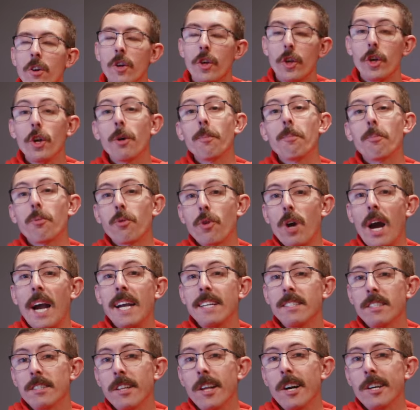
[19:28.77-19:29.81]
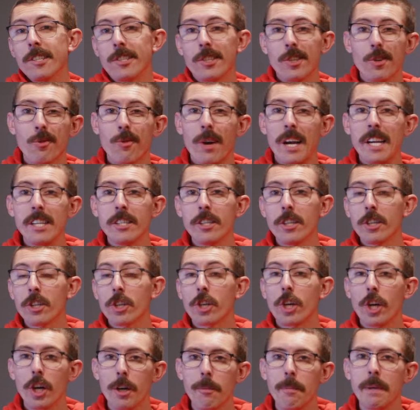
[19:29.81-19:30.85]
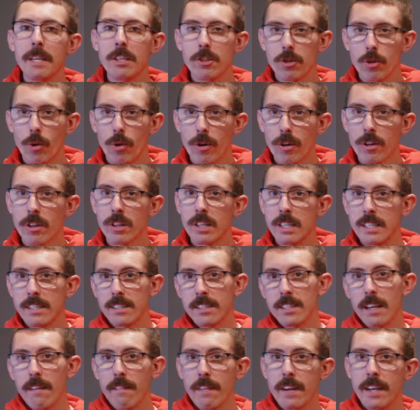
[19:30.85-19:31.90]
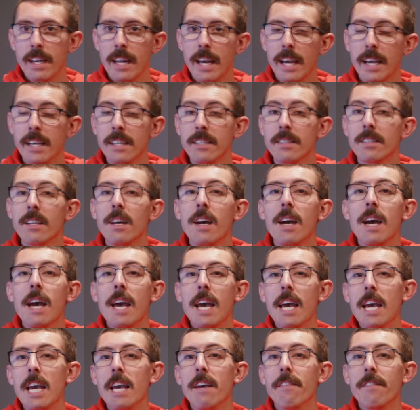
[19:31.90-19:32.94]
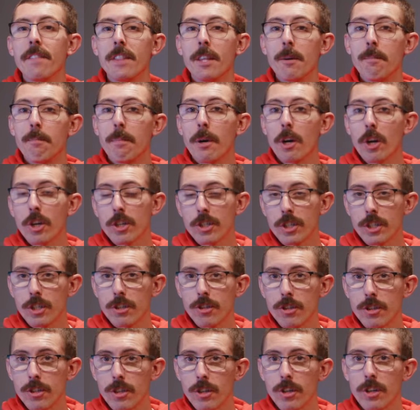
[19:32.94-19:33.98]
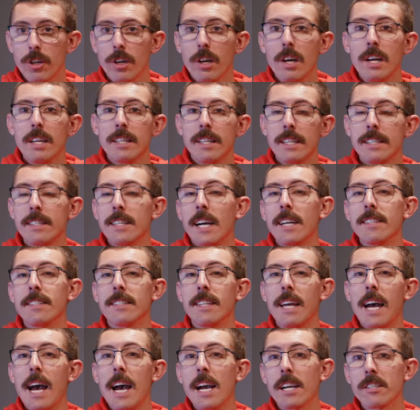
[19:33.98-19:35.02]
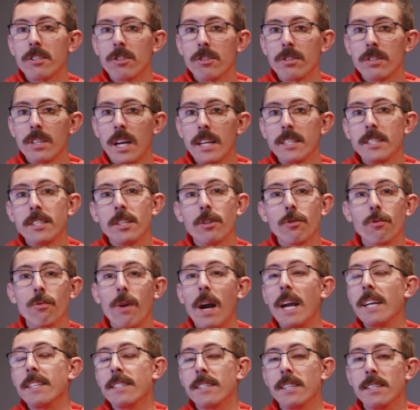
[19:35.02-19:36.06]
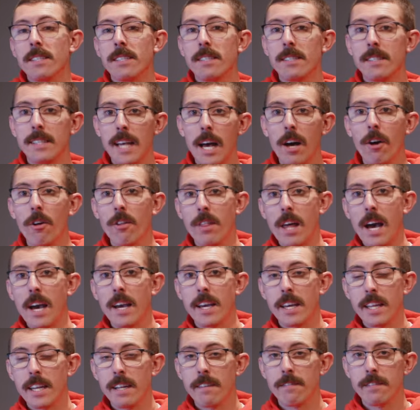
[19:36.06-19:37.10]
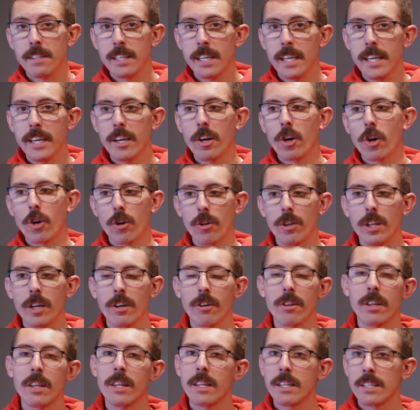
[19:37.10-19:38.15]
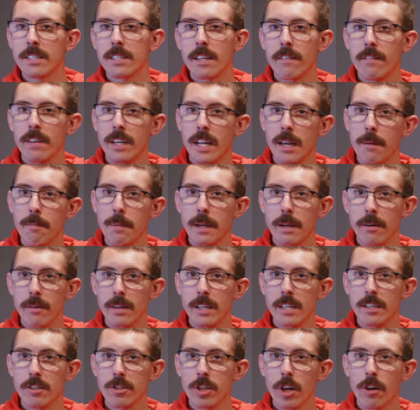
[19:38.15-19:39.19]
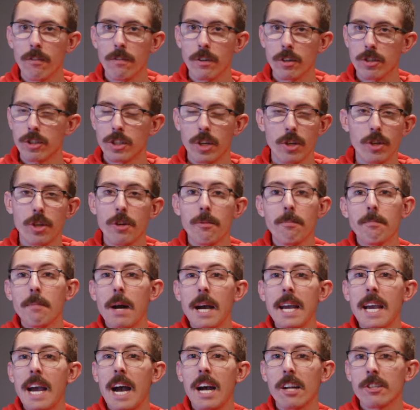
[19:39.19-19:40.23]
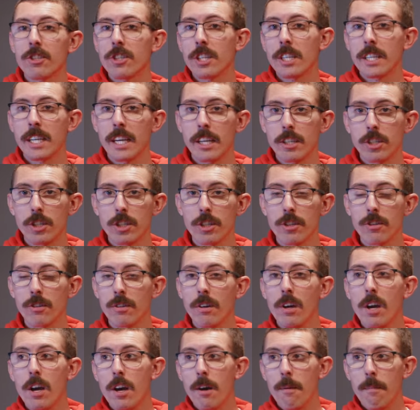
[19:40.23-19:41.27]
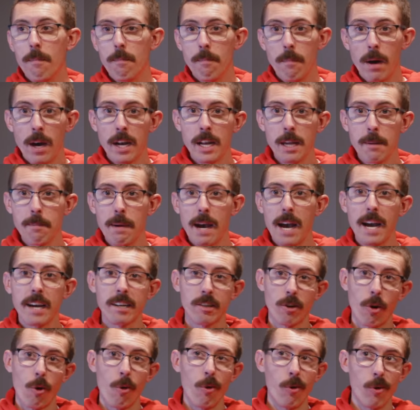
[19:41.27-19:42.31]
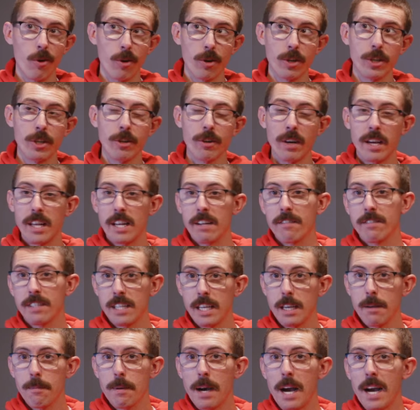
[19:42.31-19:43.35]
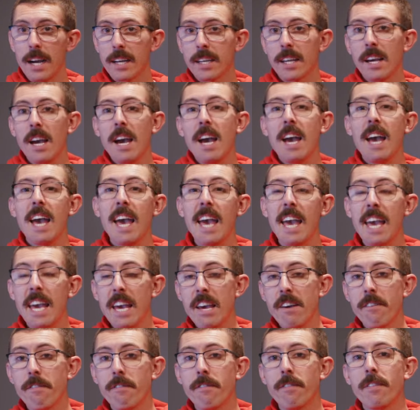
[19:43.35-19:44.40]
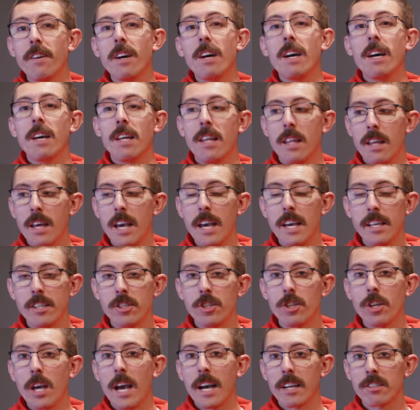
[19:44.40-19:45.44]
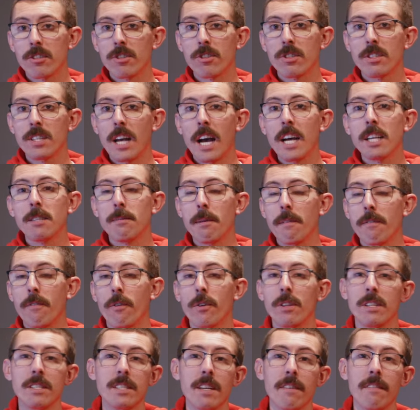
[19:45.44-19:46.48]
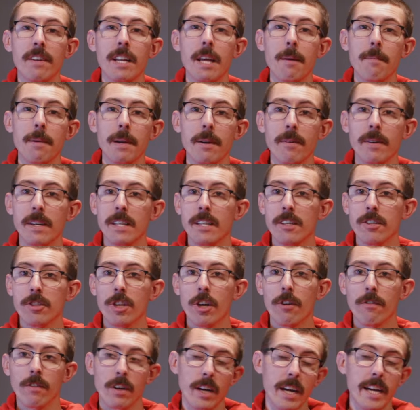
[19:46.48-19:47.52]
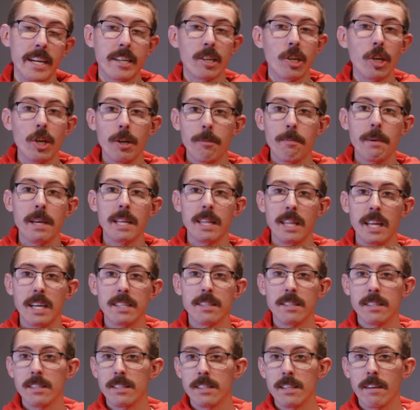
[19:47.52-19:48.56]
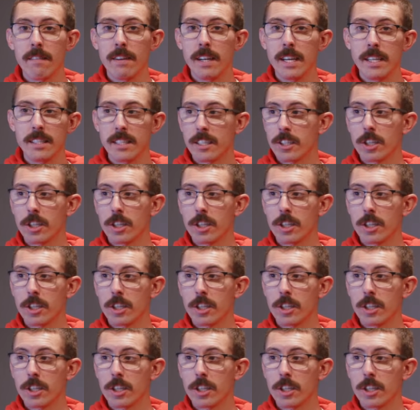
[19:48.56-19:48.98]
Your price lock duration could be shorter than 7 days if the purchaser decides to exercise their right to sell that NFT earlier than the 7-day period is over. So you might actually get your money back or your NFT back if it's exercised before the 7-day period is over. It could be less than 7 days.